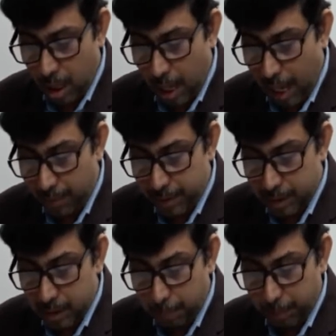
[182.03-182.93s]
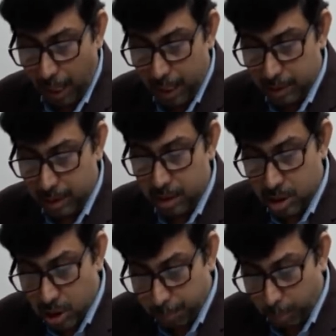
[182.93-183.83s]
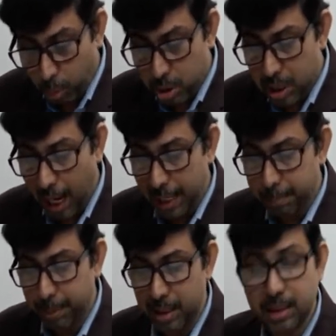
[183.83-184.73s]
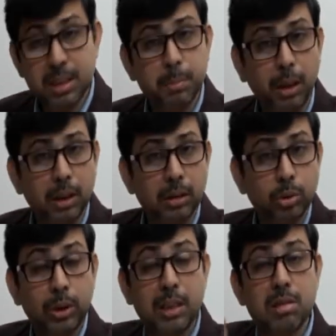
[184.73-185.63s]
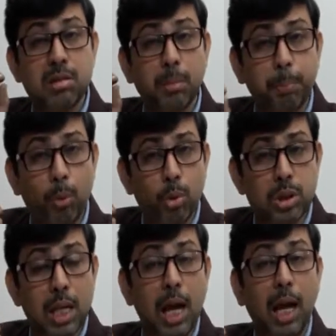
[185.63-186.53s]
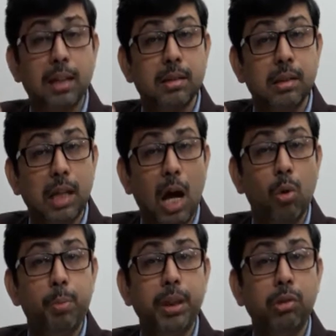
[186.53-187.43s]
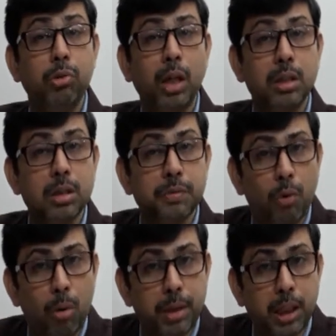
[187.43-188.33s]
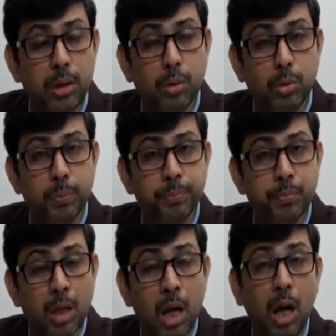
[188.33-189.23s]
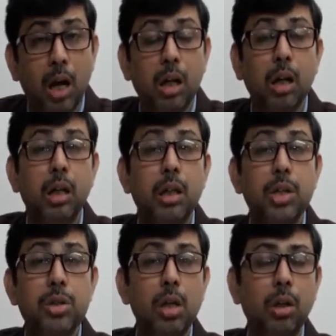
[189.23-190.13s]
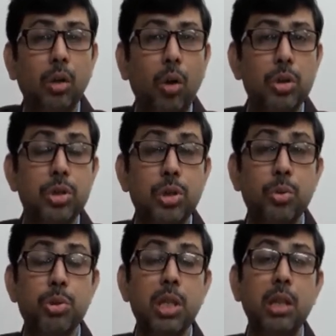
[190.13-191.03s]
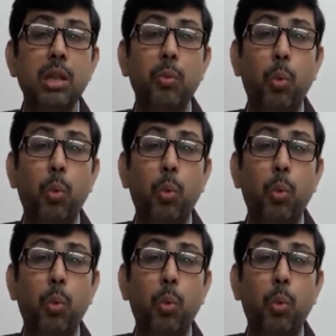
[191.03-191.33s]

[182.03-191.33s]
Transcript: having the prior thing, suppose I press this button. So that suppose has now been transformed into a conditional clause using the